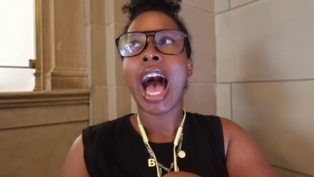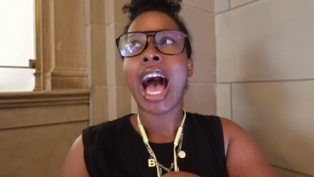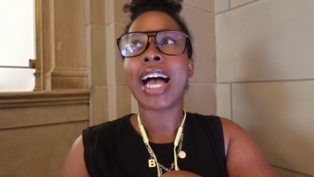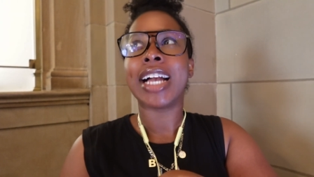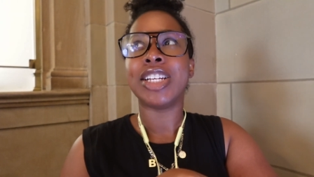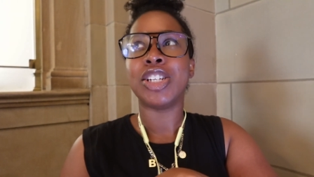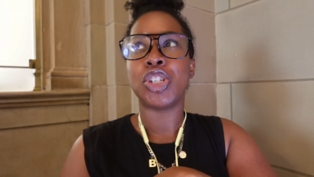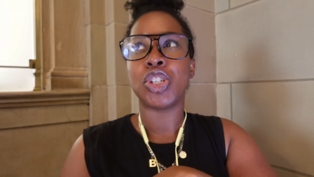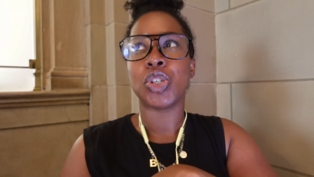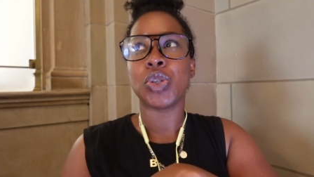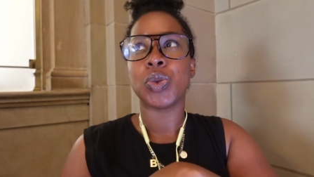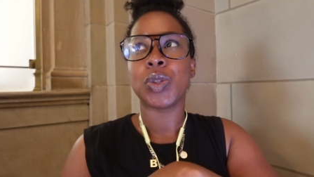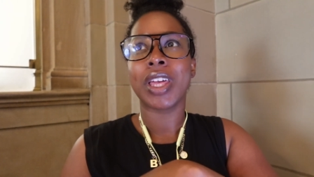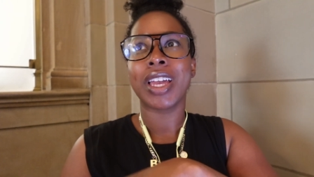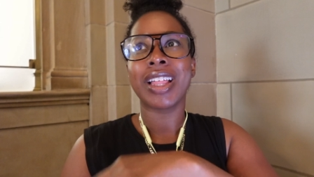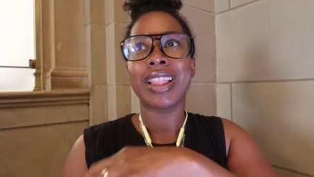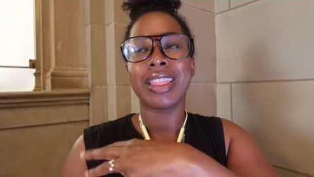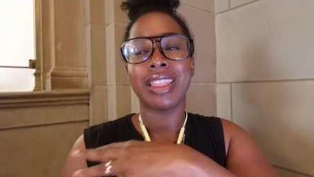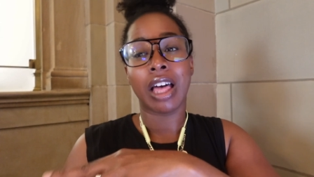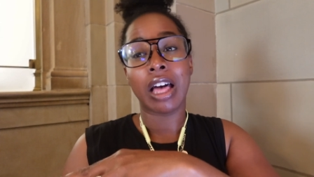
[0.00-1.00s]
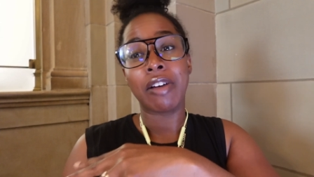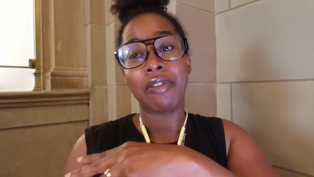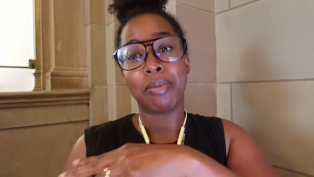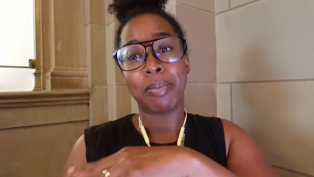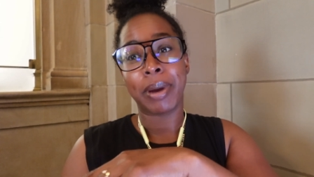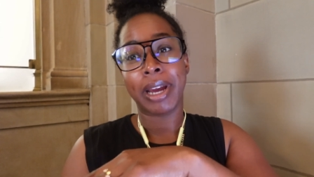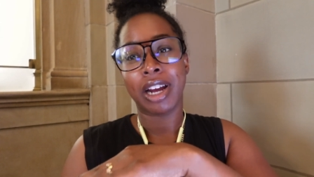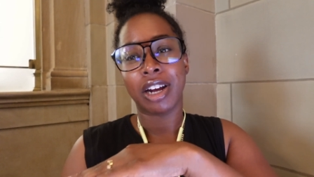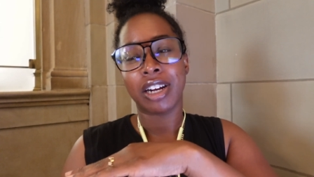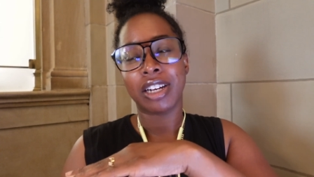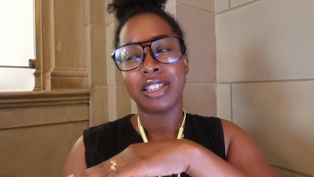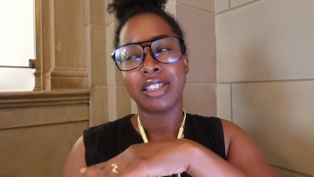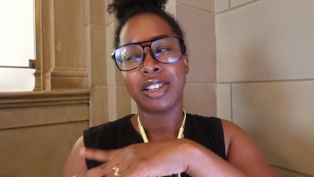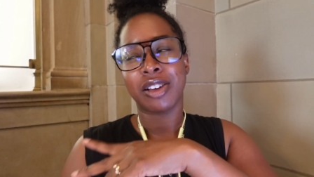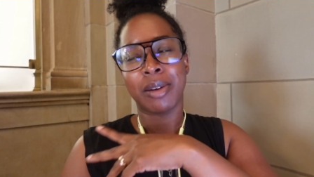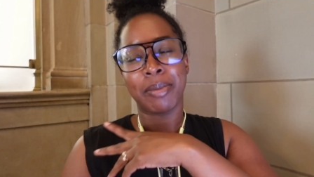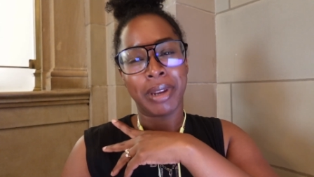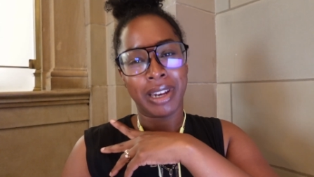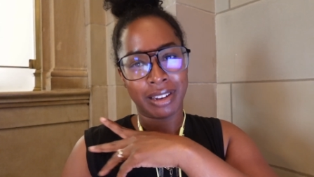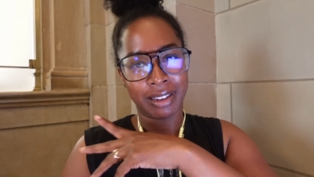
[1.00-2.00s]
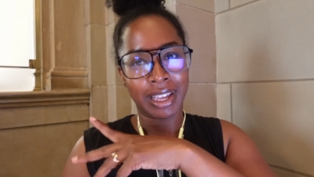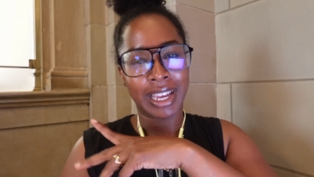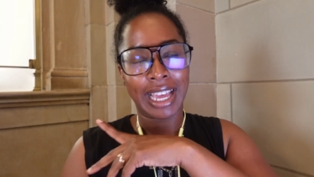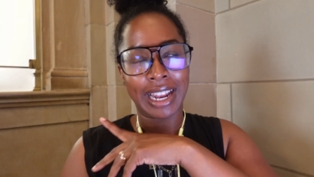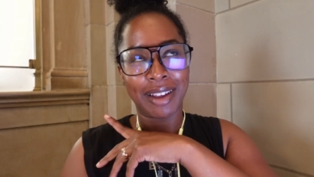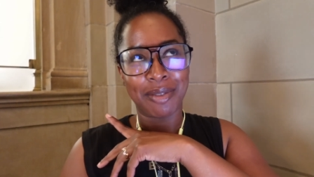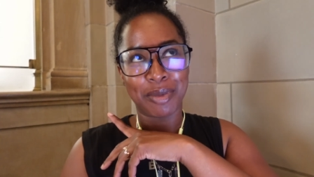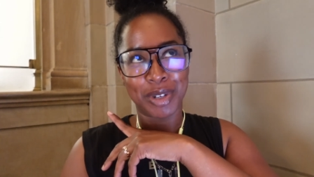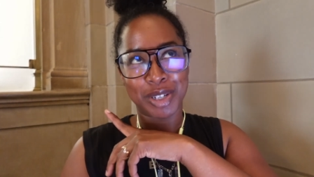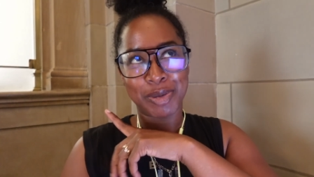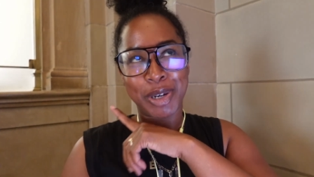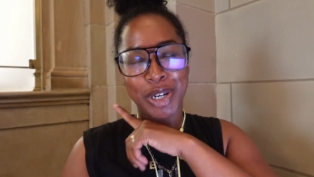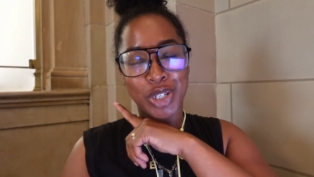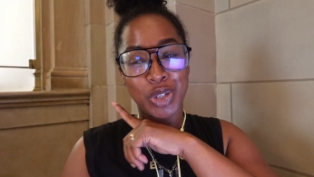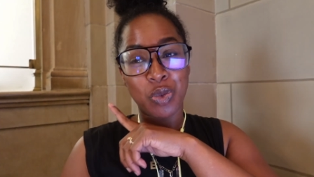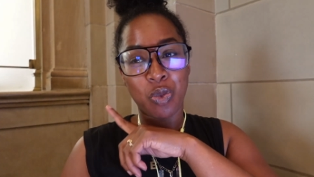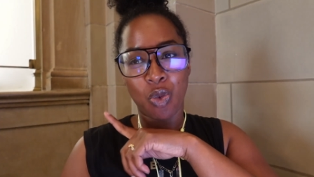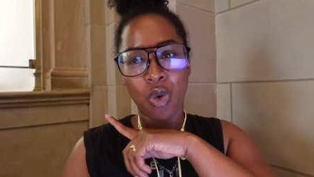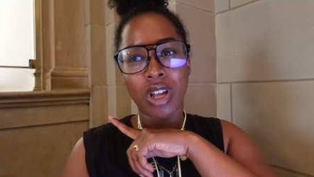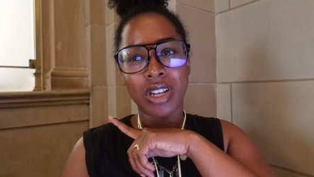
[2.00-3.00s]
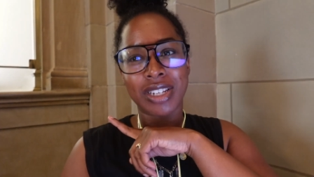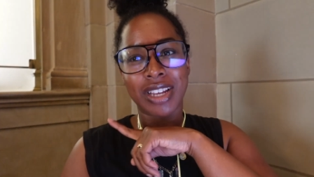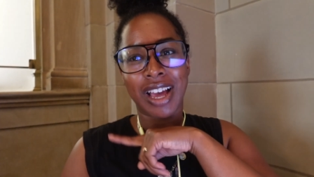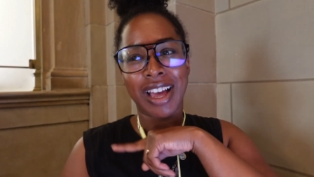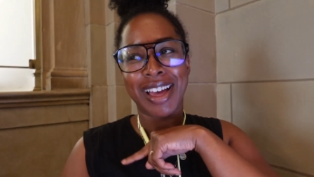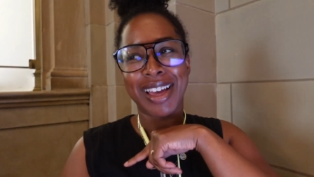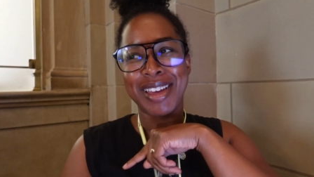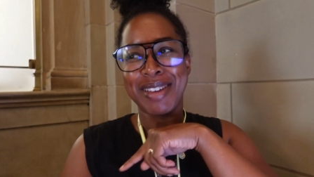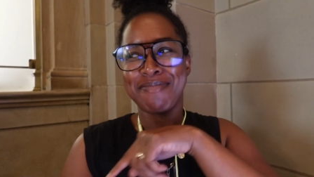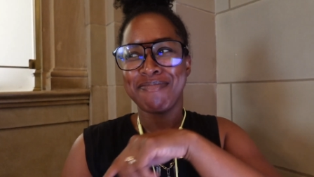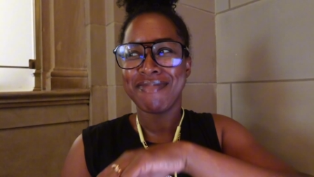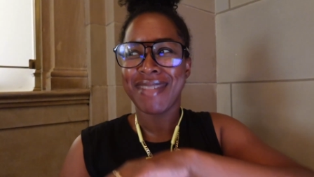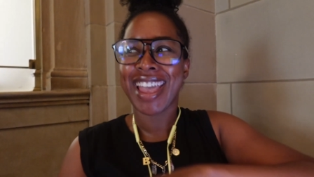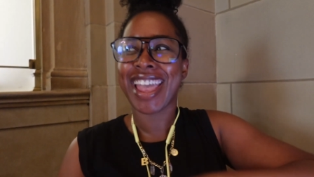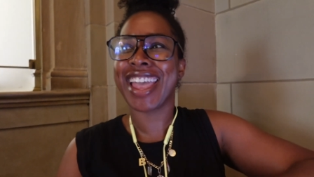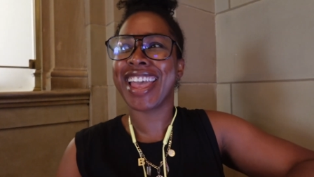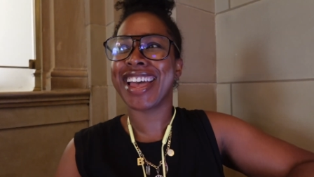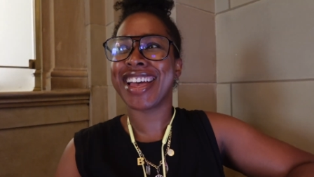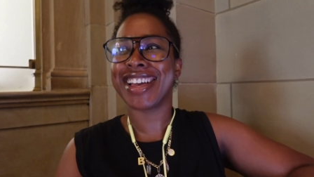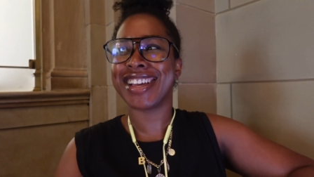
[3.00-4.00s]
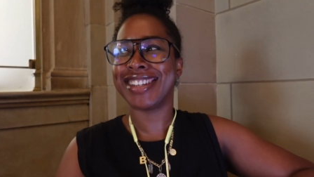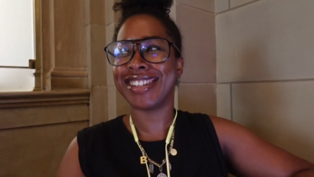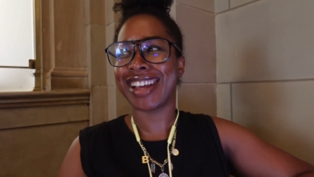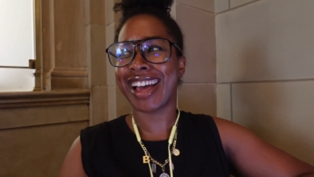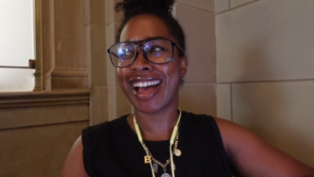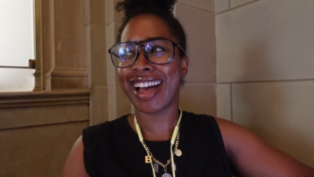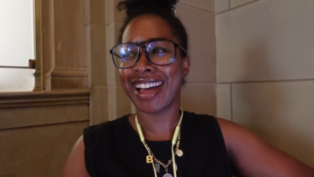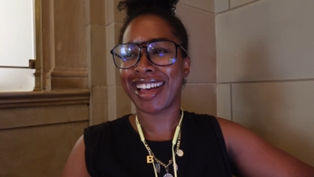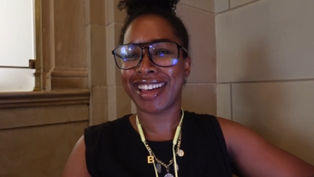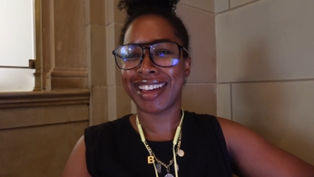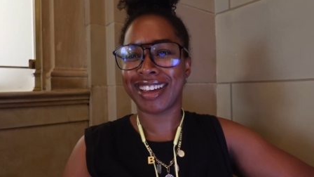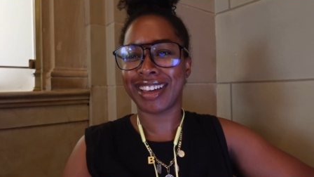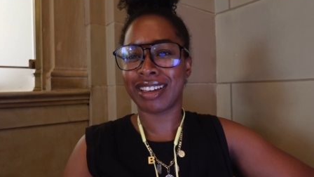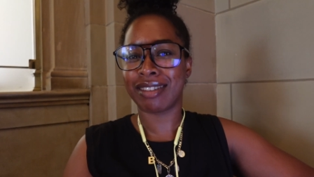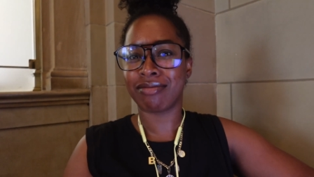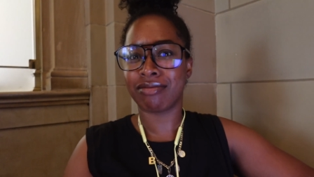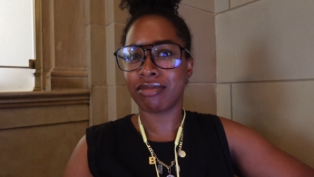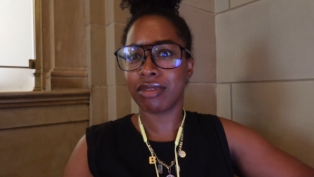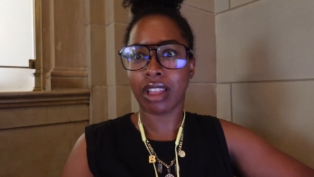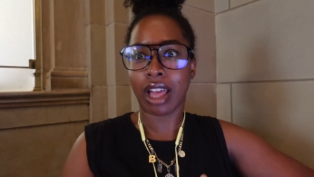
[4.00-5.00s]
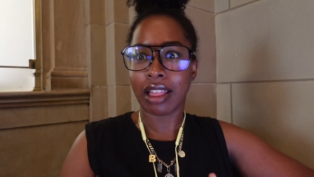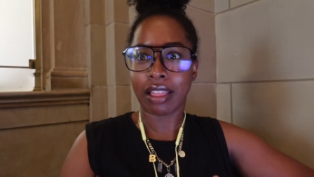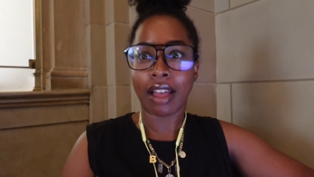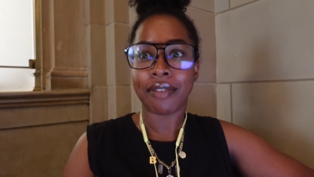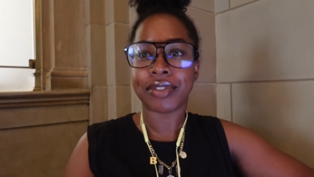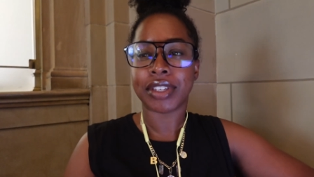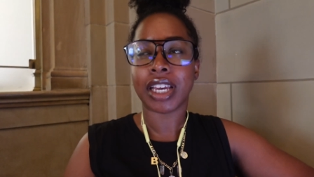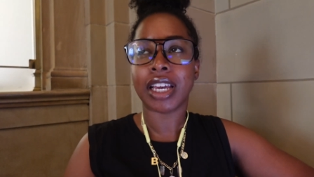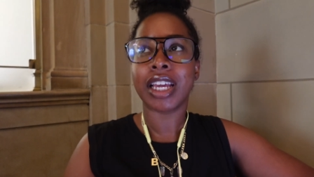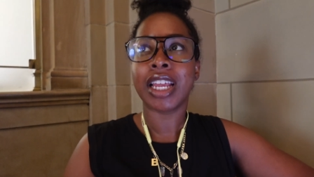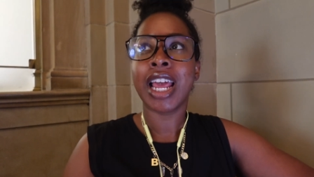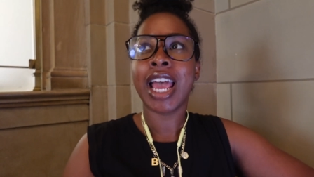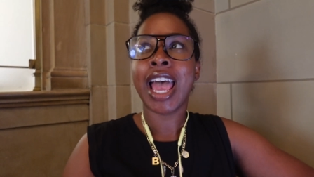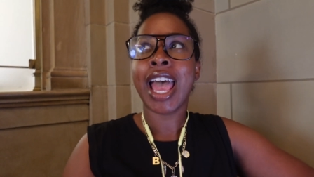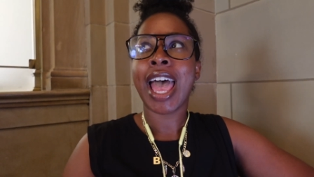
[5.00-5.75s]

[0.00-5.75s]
I do love Paris though. I mean, again, I went to Paris one time and I loved it.